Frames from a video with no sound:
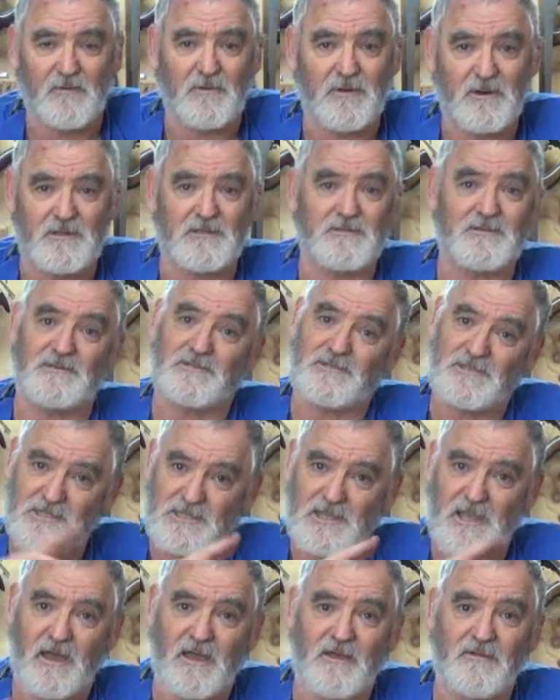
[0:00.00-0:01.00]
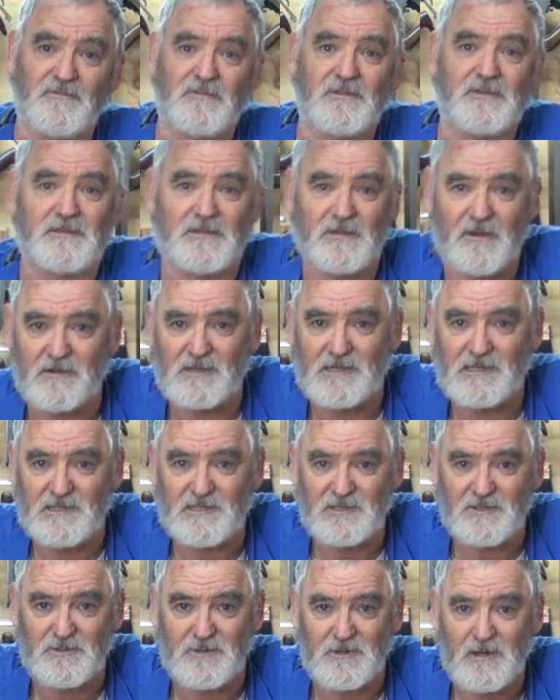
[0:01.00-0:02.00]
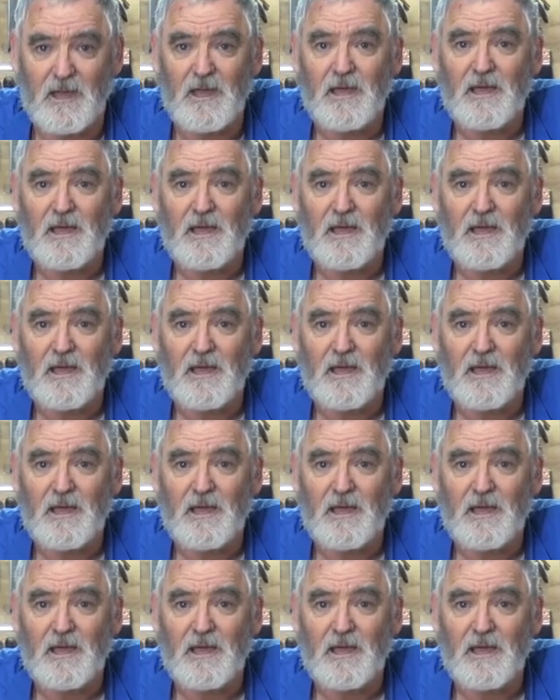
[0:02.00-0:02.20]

what I'll do is just go over to the docking saw